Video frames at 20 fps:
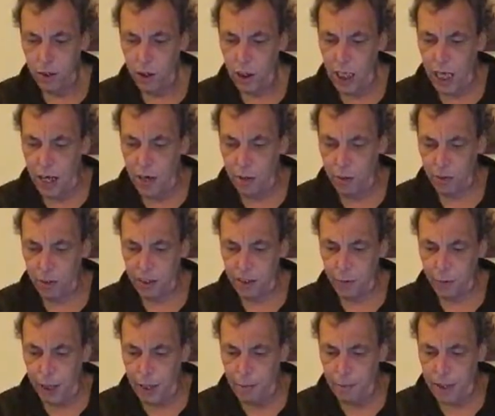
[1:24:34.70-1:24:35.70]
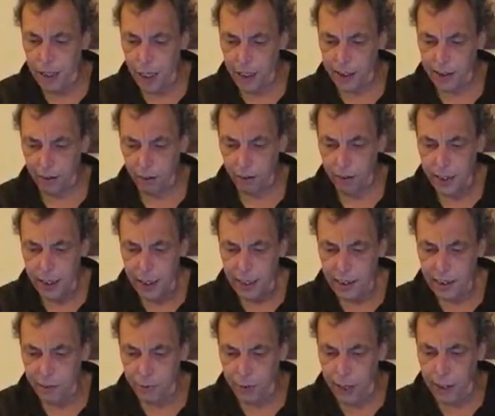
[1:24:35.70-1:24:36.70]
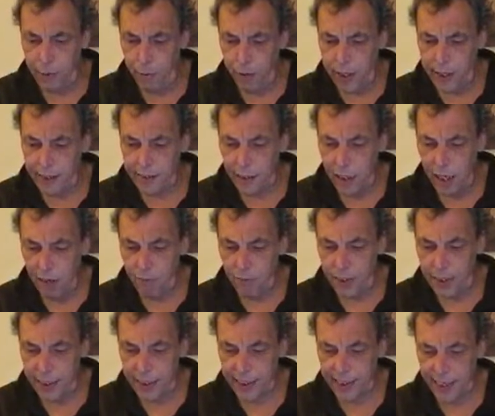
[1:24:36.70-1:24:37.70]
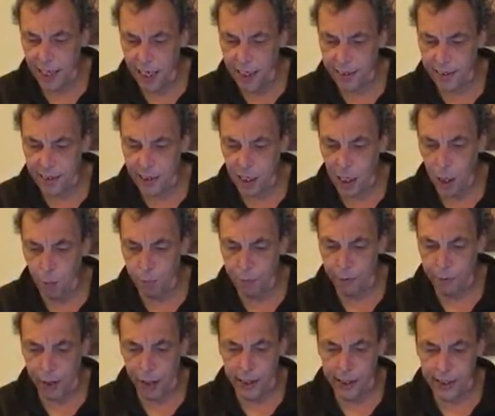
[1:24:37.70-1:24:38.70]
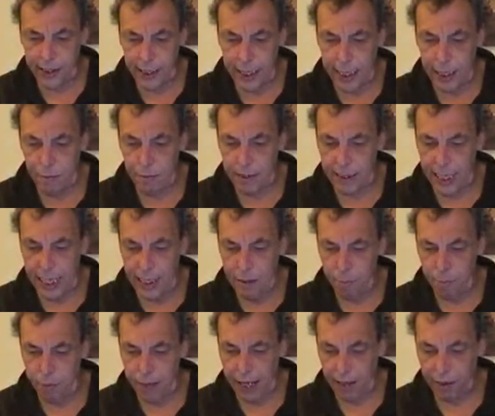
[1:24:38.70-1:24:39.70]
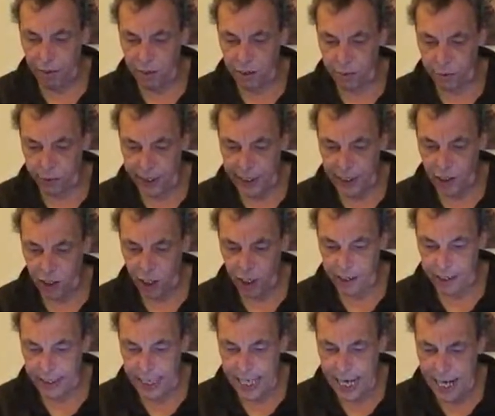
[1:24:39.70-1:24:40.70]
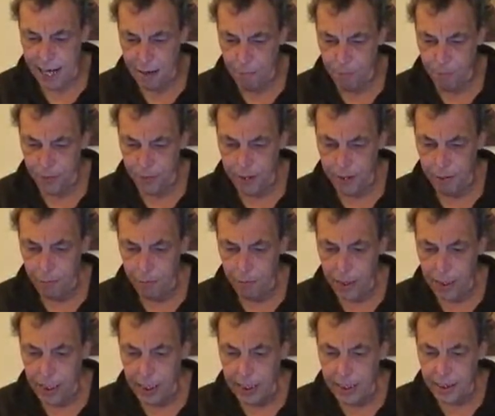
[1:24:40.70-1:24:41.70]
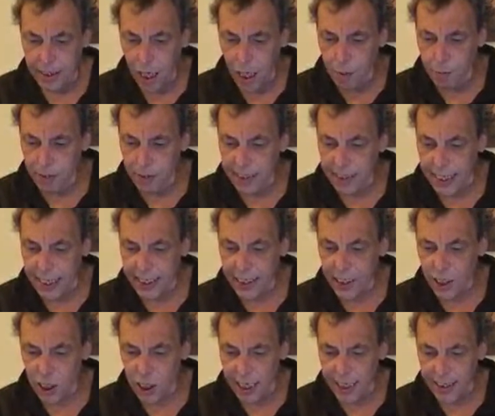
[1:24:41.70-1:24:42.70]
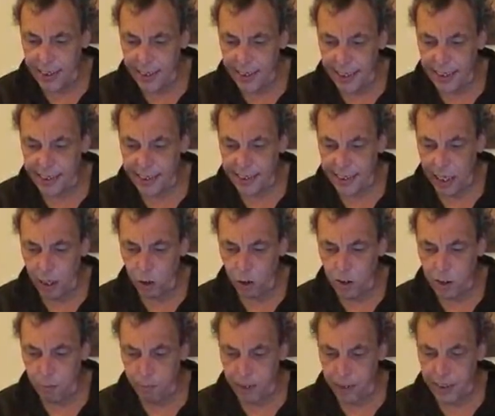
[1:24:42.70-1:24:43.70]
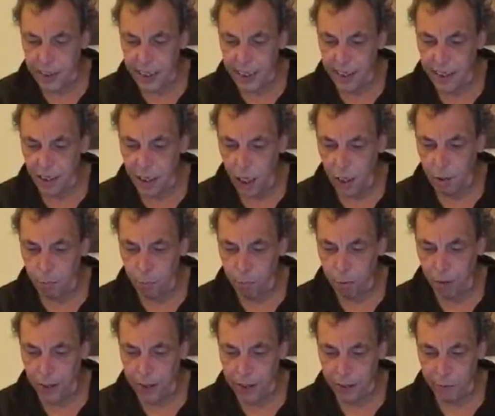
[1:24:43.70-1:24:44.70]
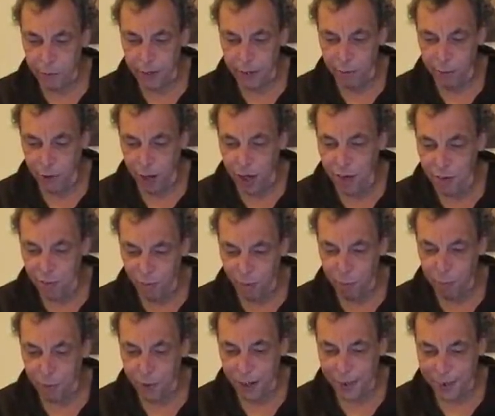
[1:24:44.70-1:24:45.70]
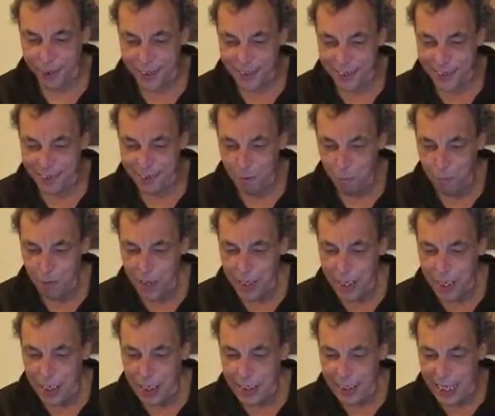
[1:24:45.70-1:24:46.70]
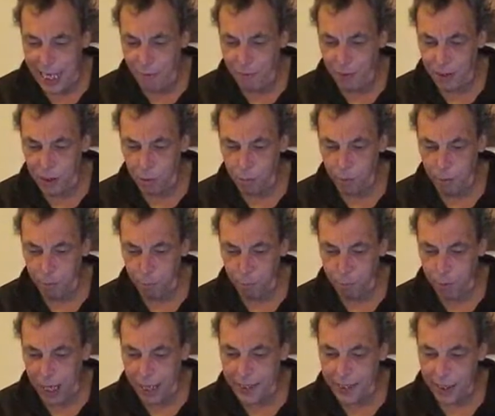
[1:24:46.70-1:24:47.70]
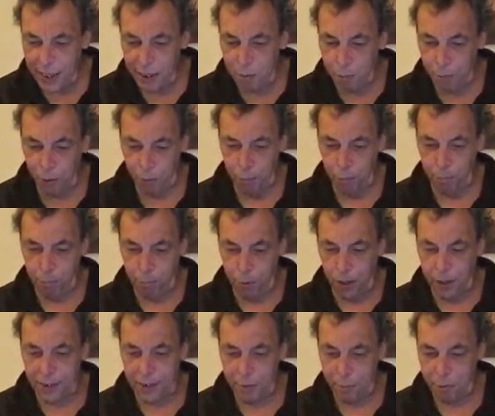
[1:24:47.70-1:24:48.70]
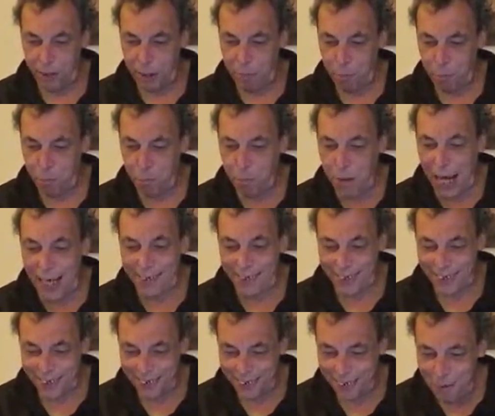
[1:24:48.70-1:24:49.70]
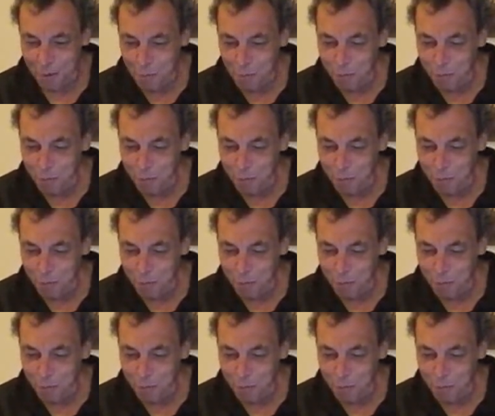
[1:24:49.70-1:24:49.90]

Joe, stream title: Streetwise Love and Disaster Copyright Claims Inbound. Screenshot that. Simon says Shison is the ultimate in non-binary Rover products, never to be bettered but possibly battered.